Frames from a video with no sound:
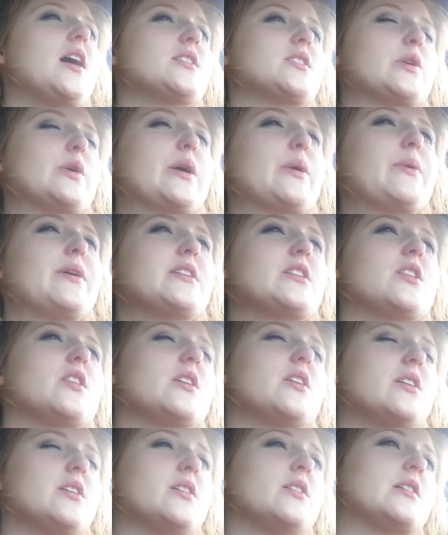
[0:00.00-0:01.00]
So I went to
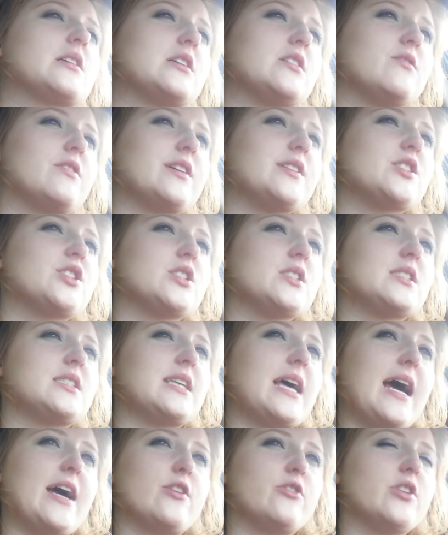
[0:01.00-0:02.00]
the convention
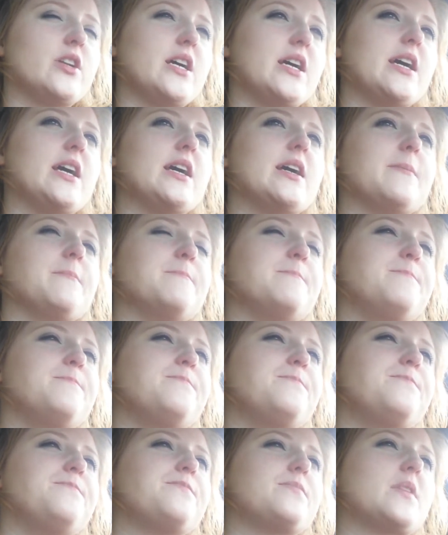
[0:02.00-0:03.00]
Saturday,
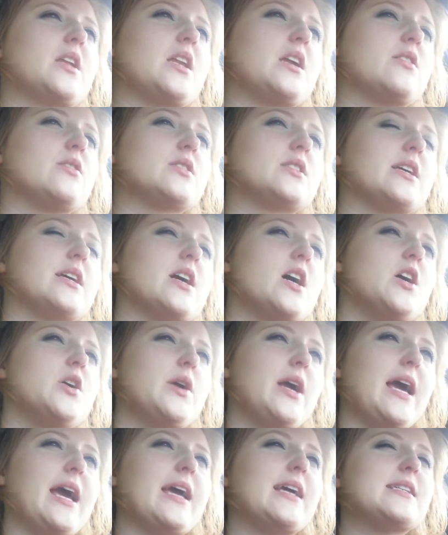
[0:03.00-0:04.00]
and I was like,
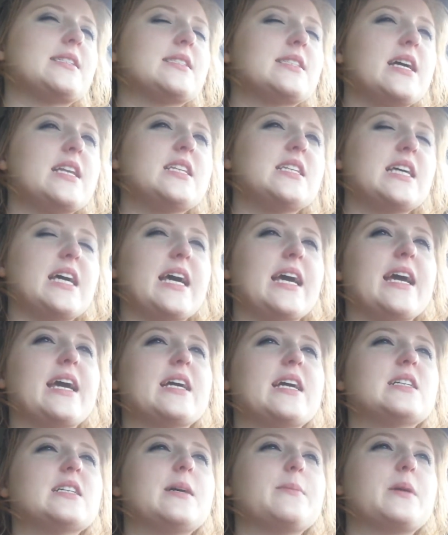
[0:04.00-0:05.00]
okay,
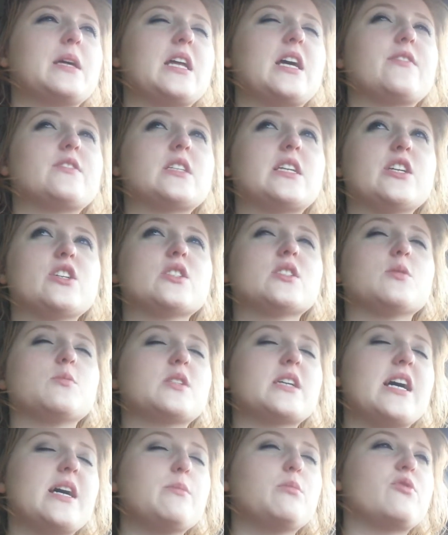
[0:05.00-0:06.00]
Sunday, I'm gonna have to kill some
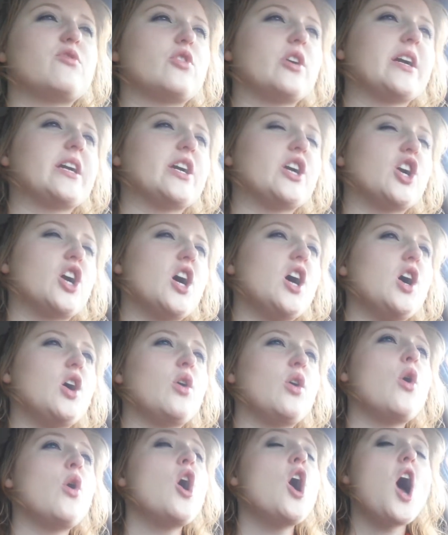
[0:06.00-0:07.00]
time before I can
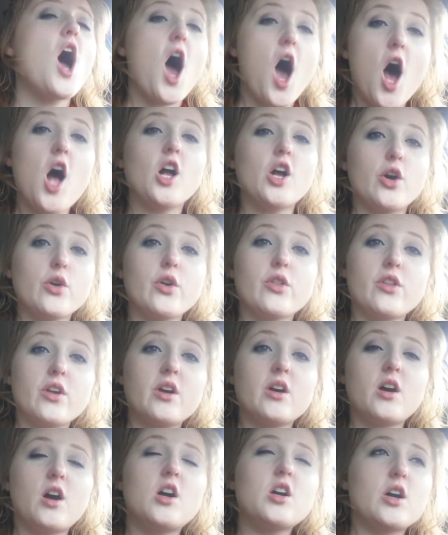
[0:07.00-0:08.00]
go. I'll go
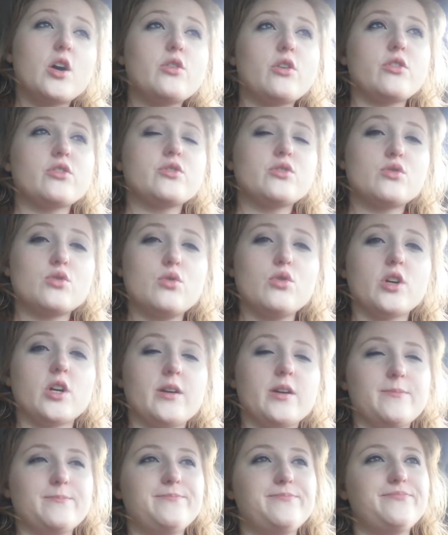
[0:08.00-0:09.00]
to the
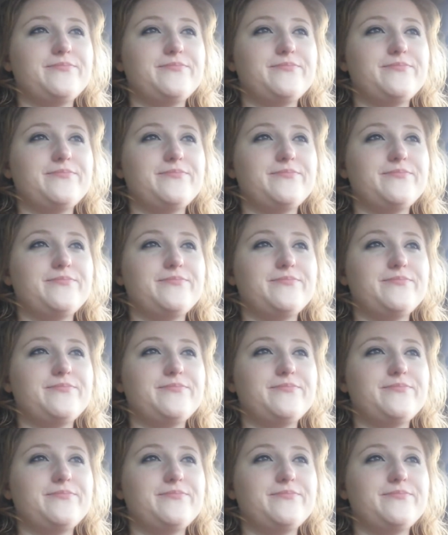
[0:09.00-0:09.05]
store.